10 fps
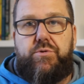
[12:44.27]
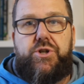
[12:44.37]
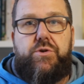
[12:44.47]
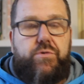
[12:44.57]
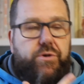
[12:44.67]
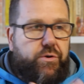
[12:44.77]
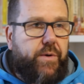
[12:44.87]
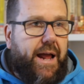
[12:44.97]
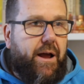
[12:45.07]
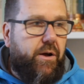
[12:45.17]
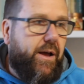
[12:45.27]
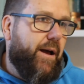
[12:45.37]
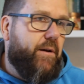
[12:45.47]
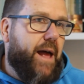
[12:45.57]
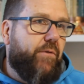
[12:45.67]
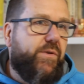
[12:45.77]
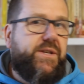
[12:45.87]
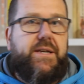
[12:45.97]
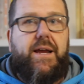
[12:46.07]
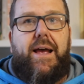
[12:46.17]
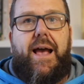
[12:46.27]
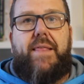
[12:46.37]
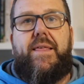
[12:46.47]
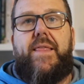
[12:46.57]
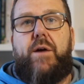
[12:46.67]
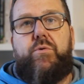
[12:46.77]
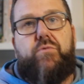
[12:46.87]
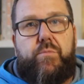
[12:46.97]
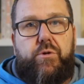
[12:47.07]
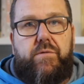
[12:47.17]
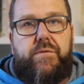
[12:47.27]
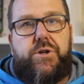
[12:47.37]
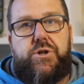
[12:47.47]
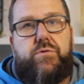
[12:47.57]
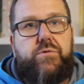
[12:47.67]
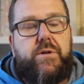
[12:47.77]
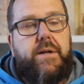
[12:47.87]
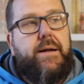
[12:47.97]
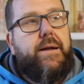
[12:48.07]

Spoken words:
or children who were at risk, and then they would remove the children.